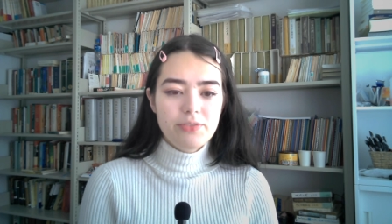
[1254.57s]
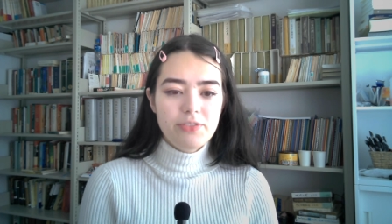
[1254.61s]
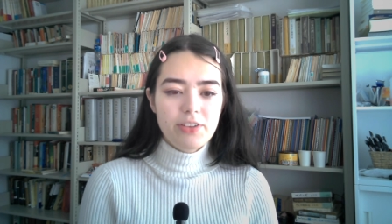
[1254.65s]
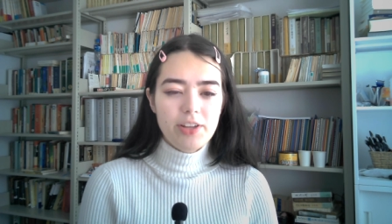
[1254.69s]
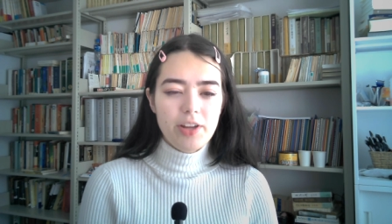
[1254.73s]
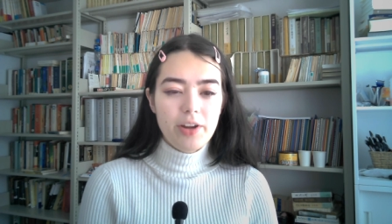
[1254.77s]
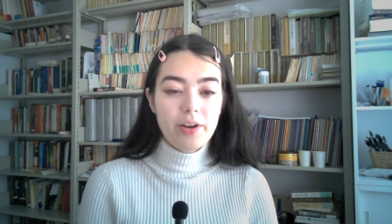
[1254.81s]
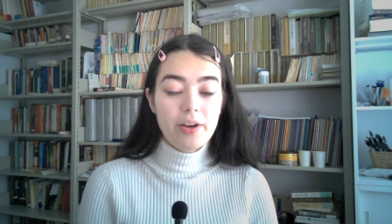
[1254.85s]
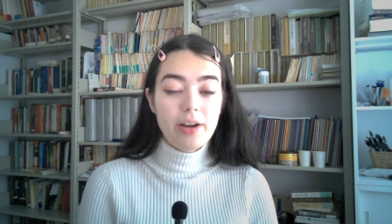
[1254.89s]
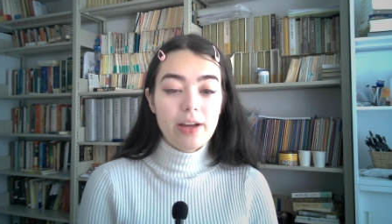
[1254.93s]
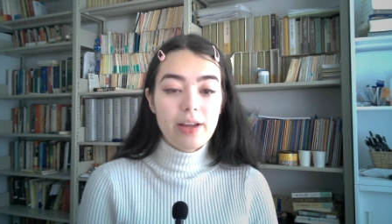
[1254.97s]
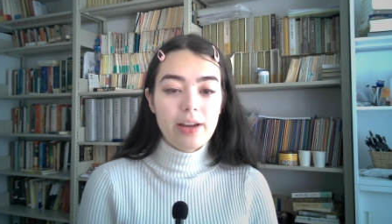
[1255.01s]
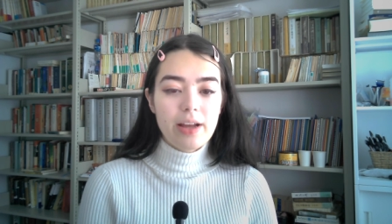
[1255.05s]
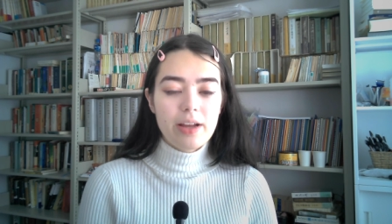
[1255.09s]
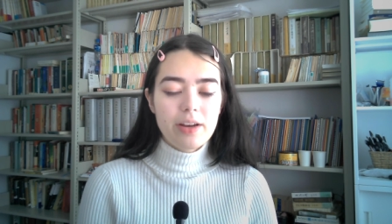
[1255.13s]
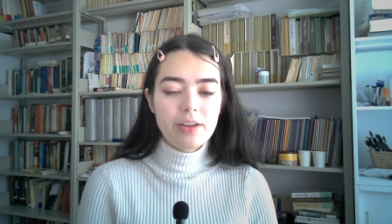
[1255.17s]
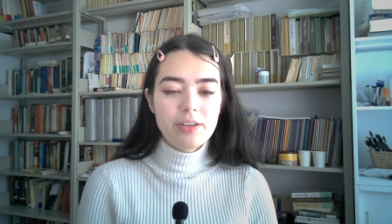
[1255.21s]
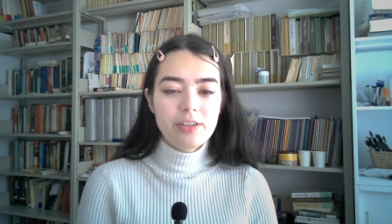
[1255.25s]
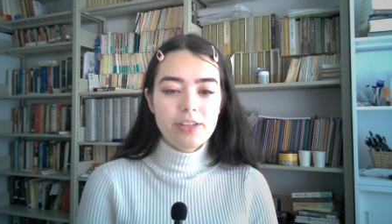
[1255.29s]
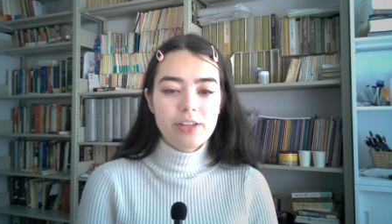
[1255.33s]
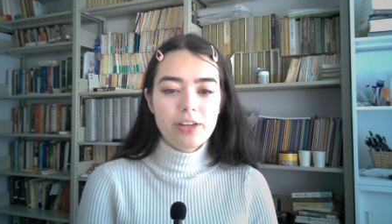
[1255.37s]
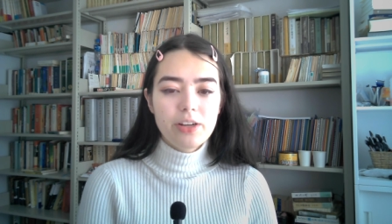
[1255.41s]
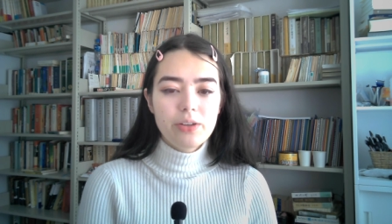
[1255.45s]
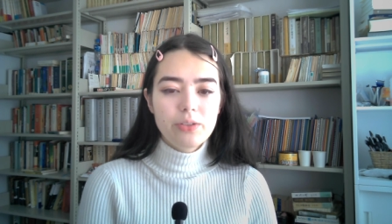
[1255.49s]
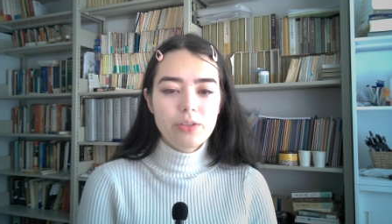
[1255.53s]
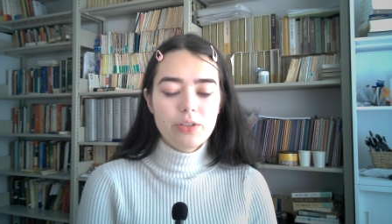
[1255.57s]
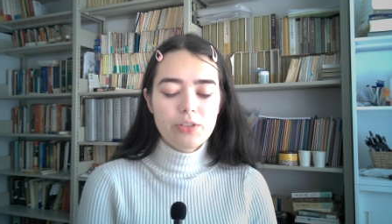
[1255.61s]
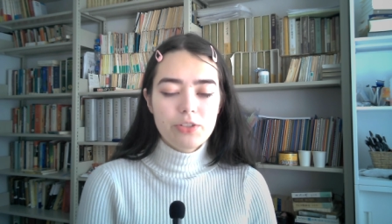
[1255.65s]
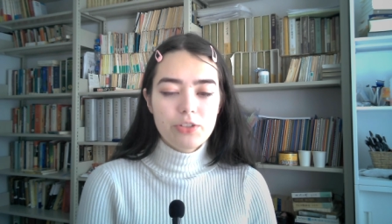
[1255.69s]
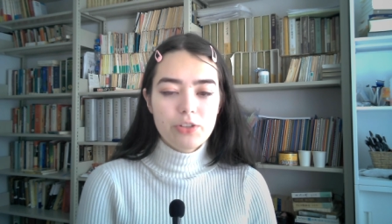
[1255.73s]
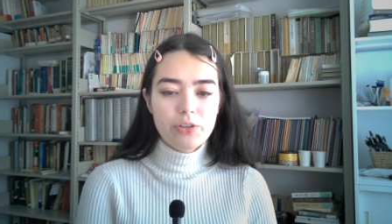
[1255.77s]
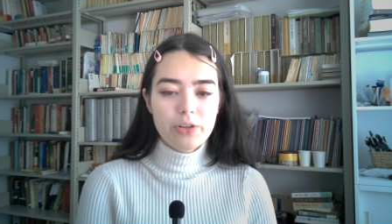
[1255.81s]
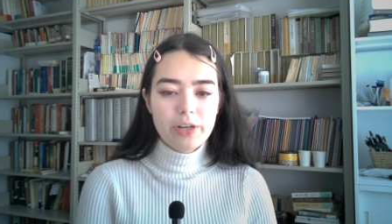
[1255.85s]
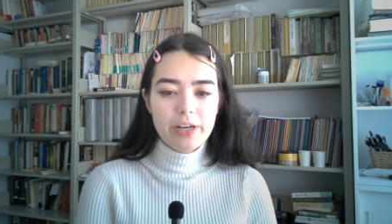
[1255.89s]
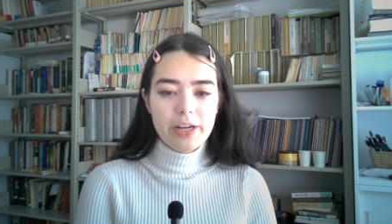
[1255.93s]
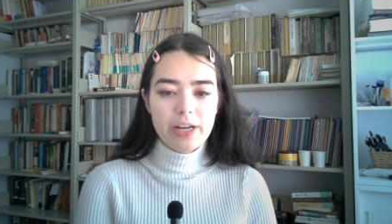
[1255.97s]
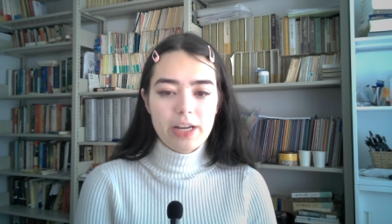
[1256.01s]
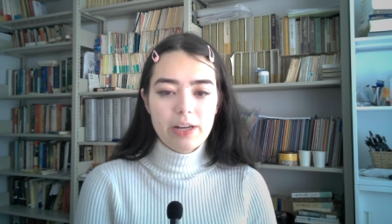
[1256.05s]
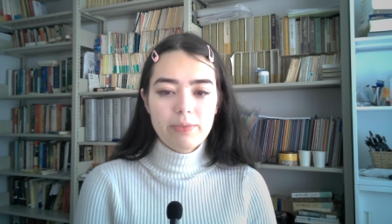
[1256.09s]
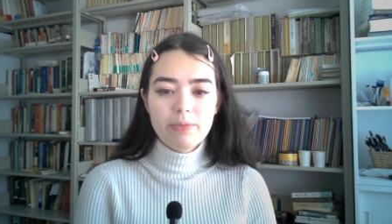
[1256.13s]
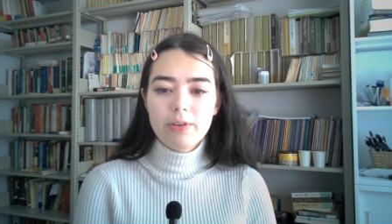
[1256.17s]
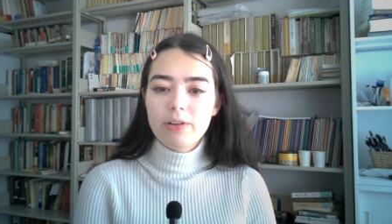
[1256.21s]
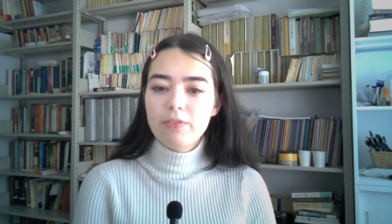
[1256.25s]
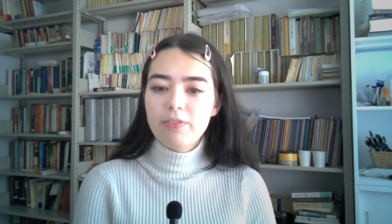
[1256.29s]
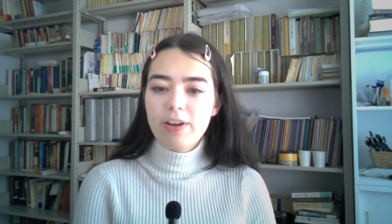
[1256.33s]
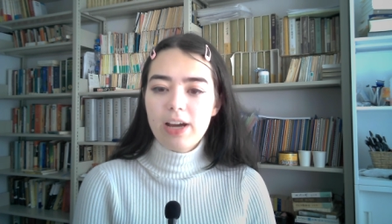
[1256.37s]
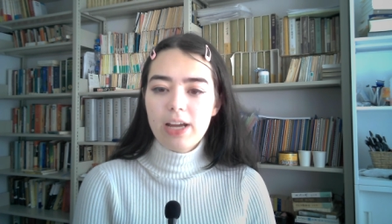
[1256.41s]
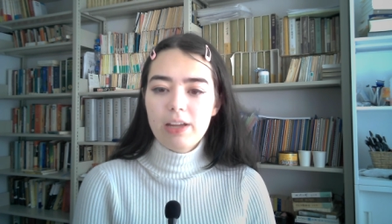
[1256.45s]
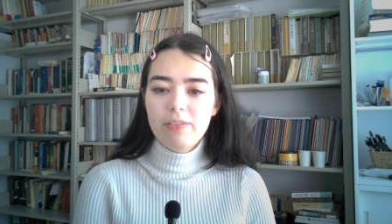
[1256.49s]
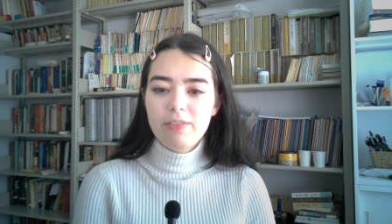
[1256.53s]
figured out how to decode the story and
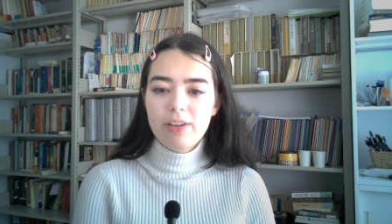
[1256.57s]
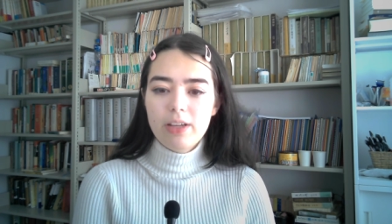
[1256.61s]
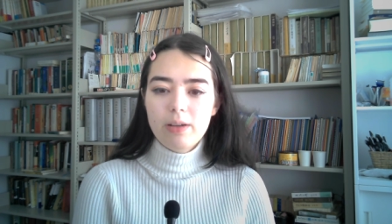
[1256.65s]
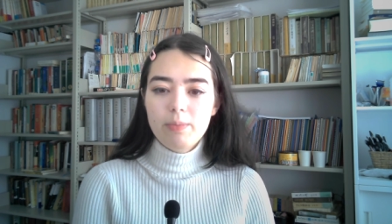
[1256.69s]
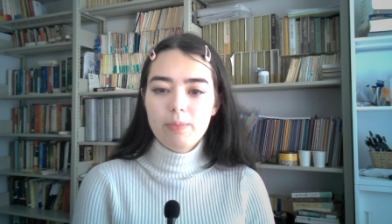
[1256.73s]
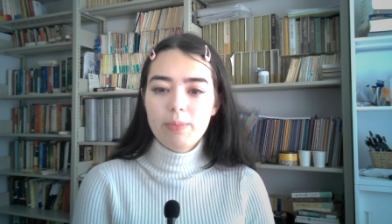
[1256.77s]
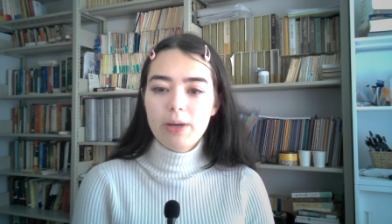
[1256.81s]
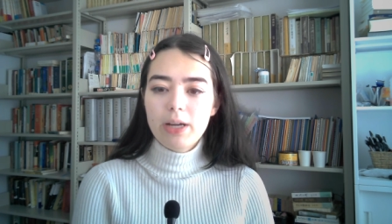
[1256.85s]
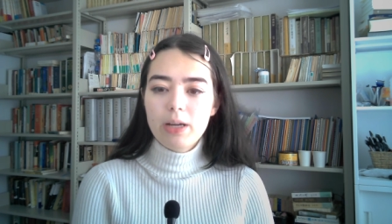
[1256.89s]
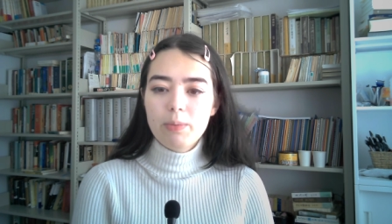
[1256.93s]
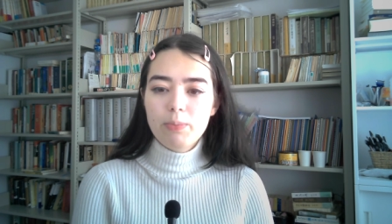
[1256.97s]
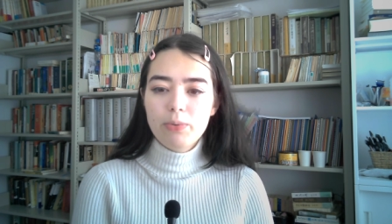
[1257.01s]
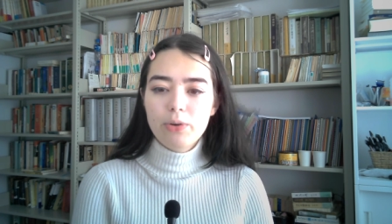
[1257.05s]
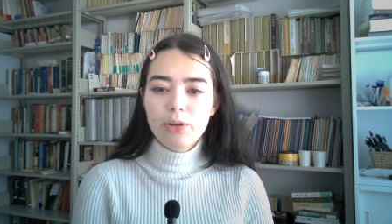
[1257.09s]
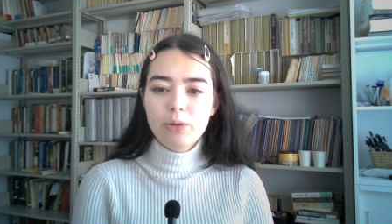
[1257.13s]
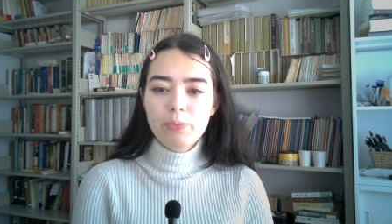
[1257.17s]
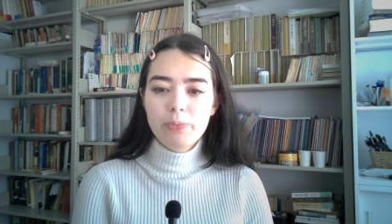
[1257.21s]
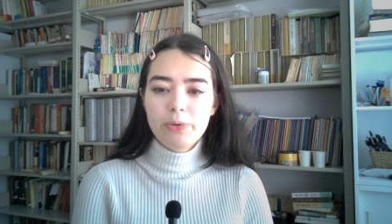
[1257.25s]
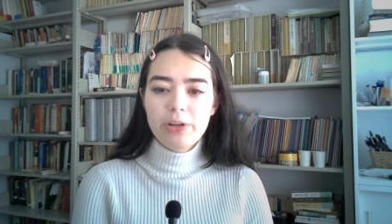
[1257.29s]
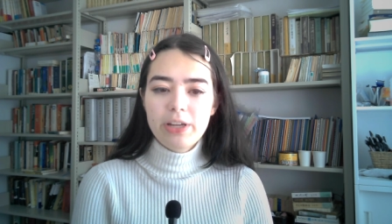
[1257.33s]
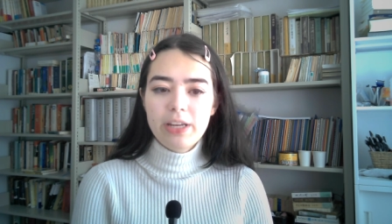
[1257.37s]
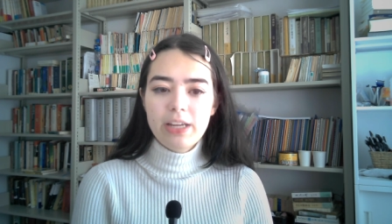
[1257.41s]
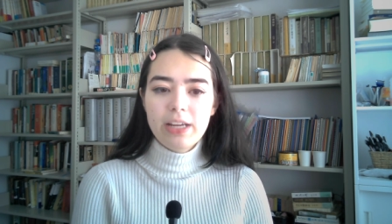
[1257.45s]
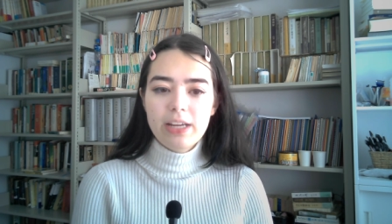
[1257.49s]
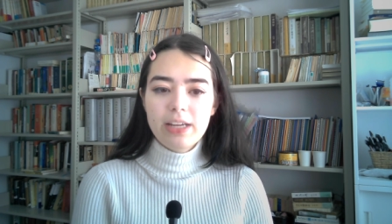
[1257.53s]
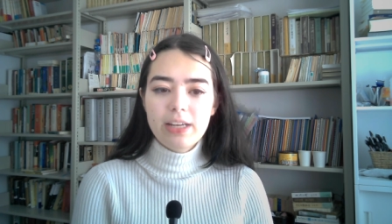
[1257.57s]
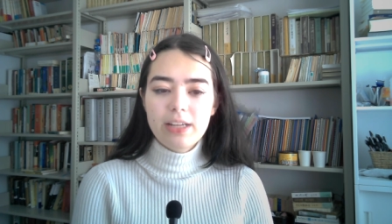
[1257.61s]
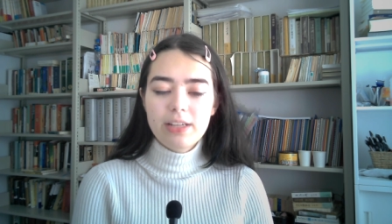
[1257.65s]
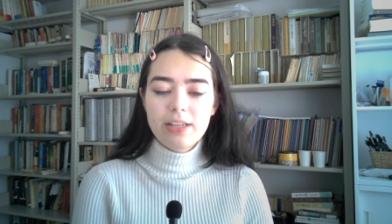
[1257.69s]
revive it by appropriating it